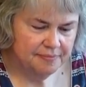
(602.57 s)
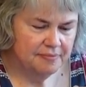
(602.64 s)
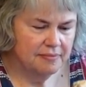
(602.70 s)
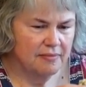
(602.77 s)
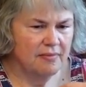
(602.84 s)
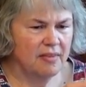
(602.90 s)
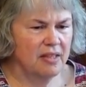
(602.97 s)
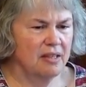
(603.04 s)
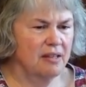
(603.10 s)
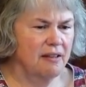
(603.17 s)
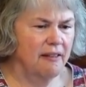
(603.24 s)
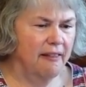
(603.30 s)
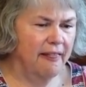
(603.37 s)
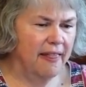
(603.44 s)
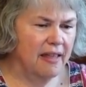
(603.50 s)

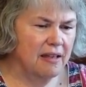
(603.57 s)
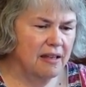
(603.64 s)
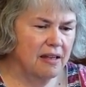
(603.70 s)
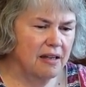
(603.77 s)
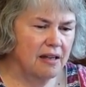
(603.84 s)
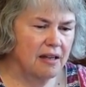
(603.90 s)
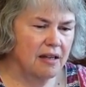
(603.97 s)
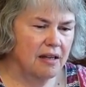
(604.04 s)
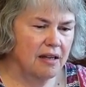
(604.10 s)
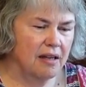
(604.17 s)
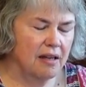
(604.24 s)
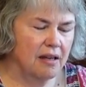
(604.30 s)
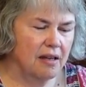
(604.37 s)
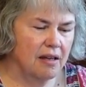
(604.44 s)
[no speech]